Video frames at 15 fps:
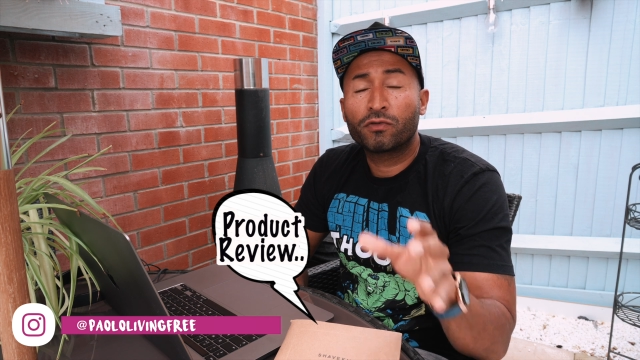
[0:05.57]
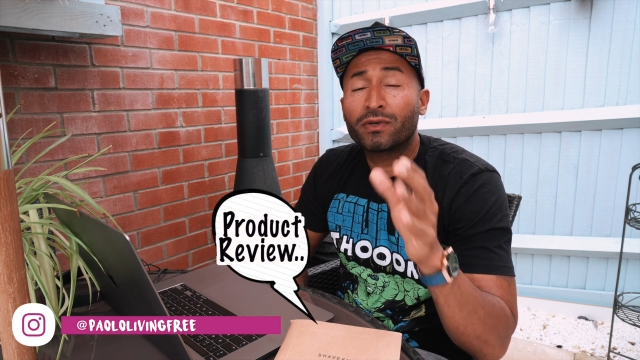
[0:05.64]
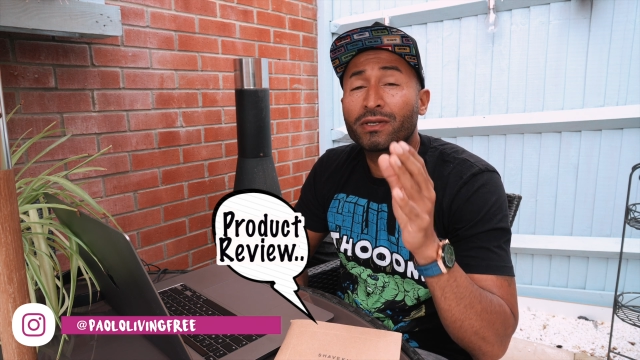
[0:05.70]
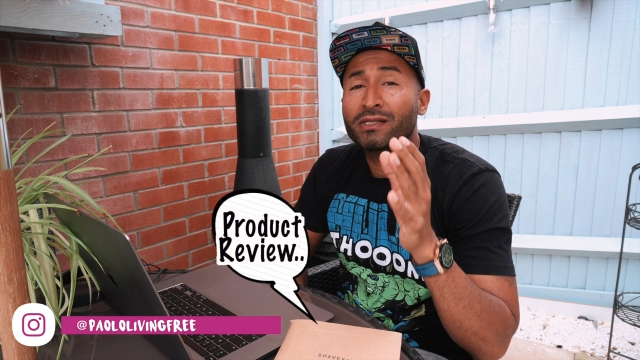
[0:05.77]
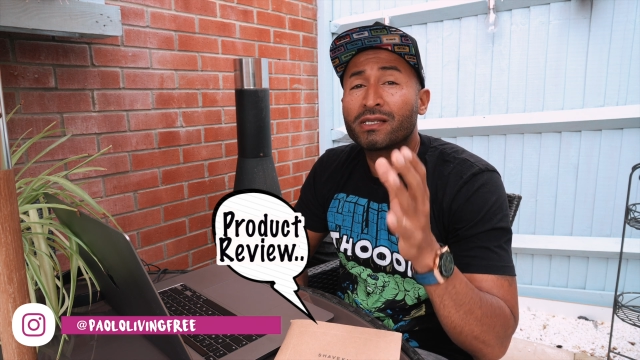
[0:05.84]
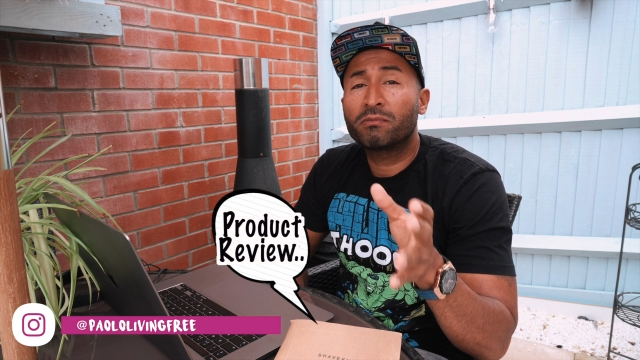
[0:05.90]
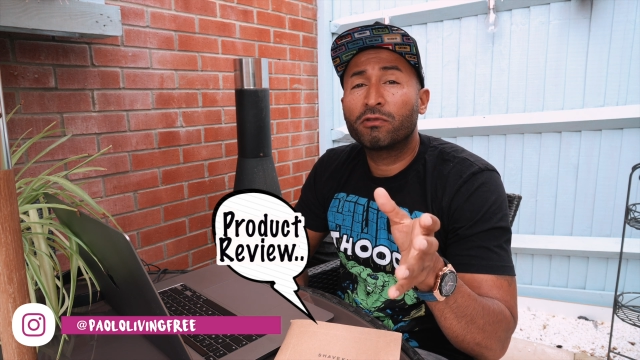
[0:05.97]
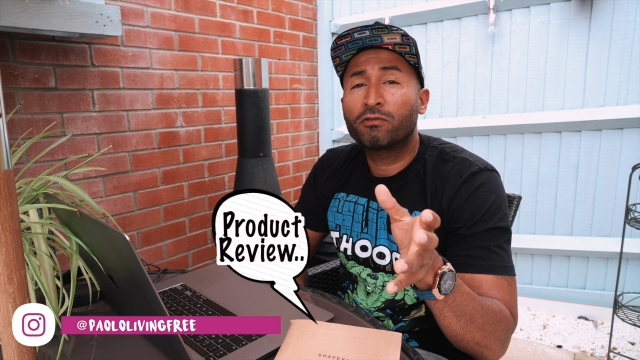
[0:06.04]
For the
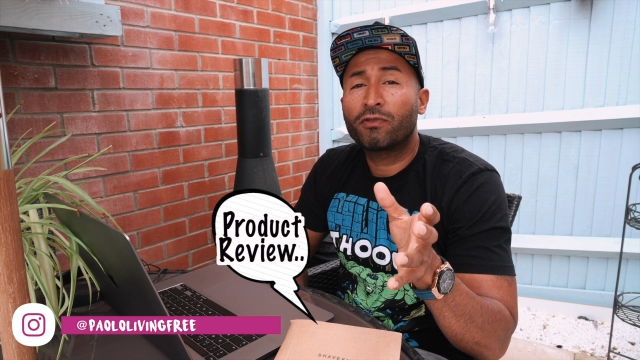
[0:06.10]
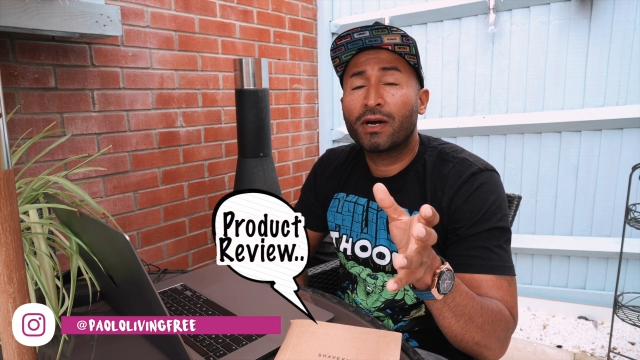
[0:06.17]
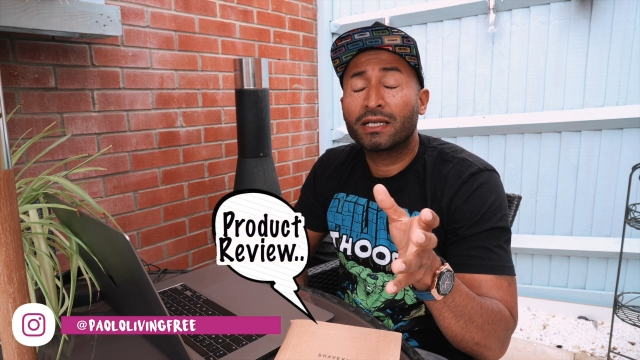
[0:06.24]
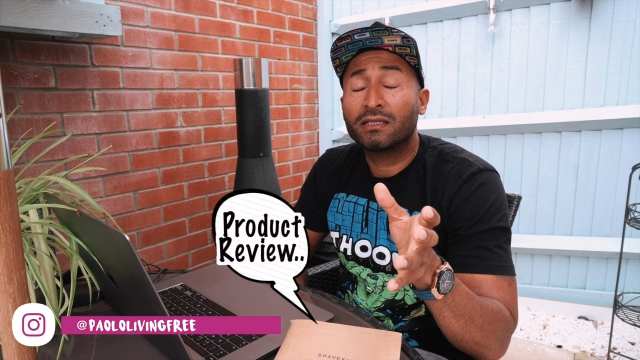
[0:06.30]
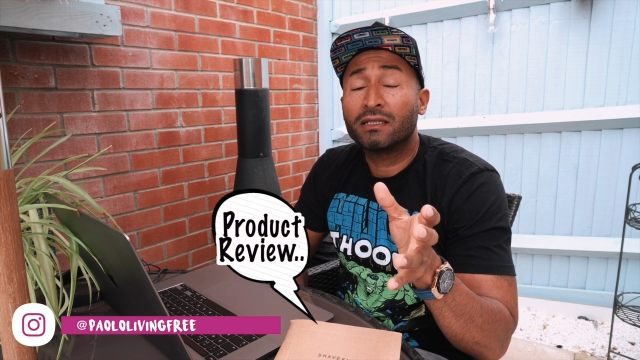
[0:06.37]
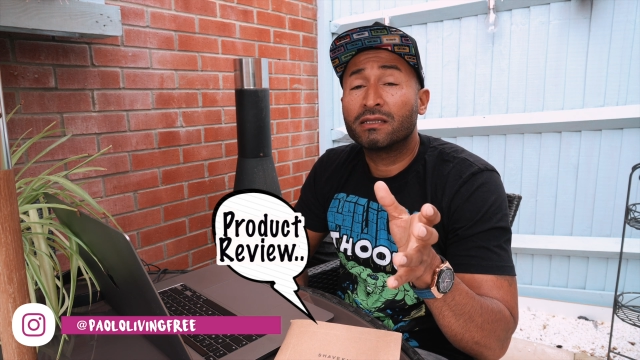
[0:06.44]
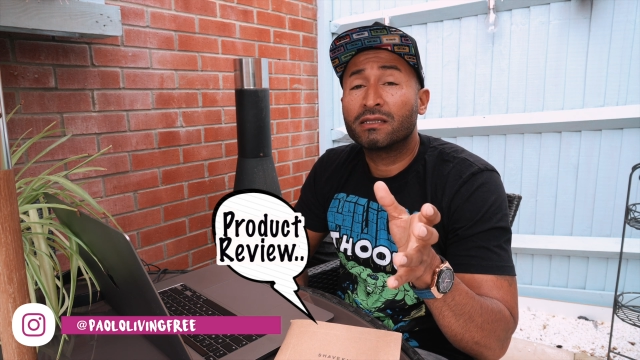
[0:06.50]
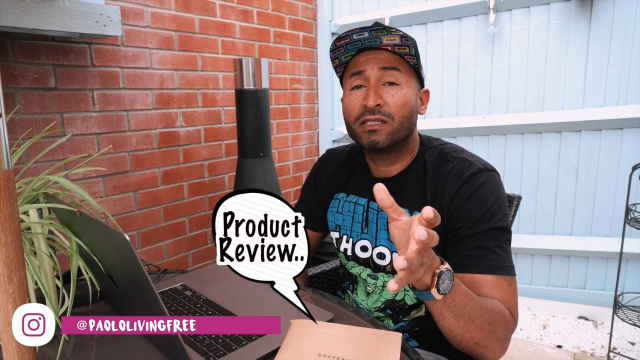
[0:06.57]
simple
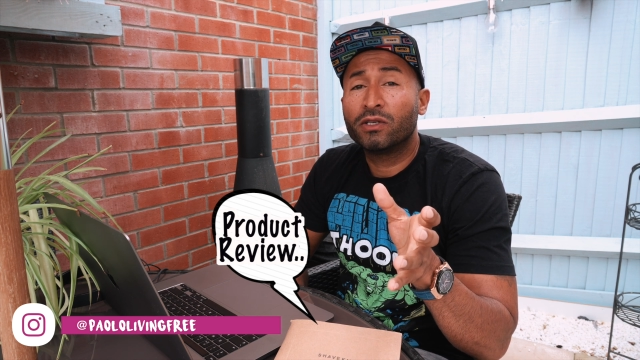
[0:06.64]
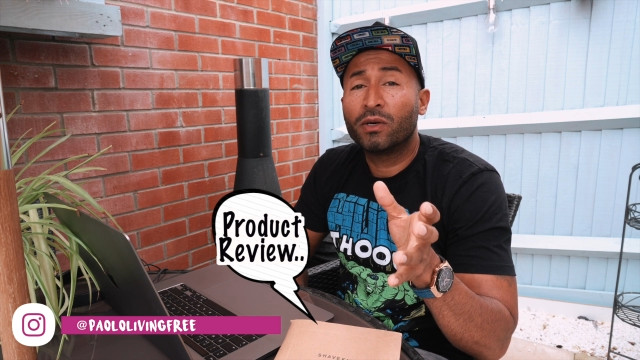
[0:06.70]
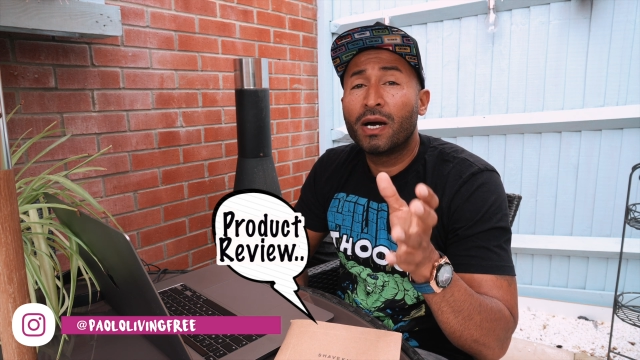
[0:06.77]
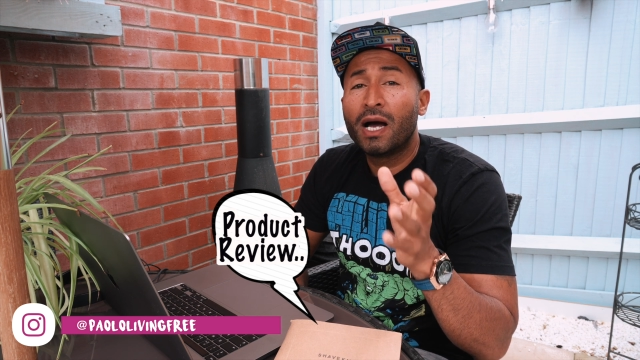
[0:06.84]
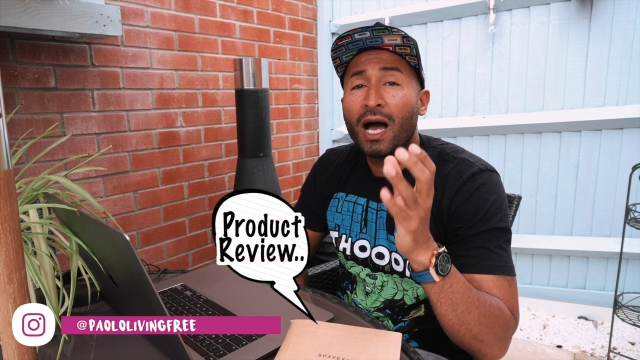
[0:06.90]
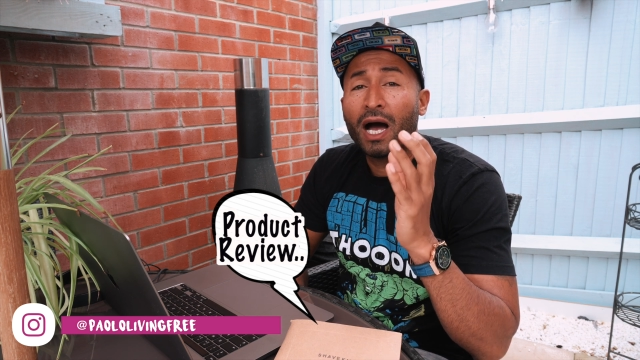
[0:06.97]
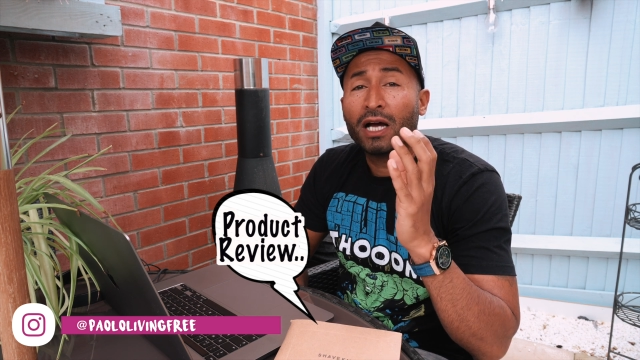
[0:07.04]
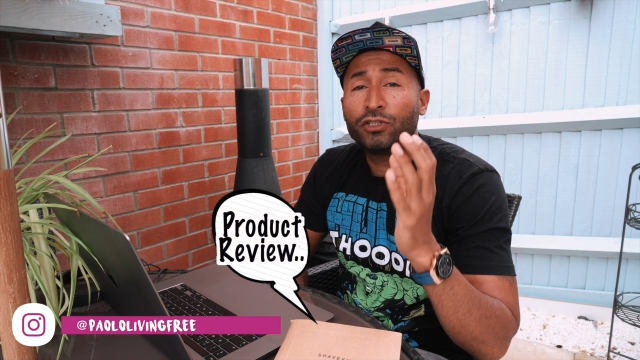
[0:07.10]
fact is, you know,
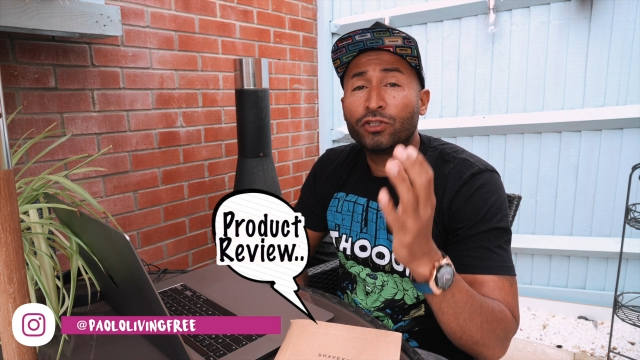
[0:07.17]
I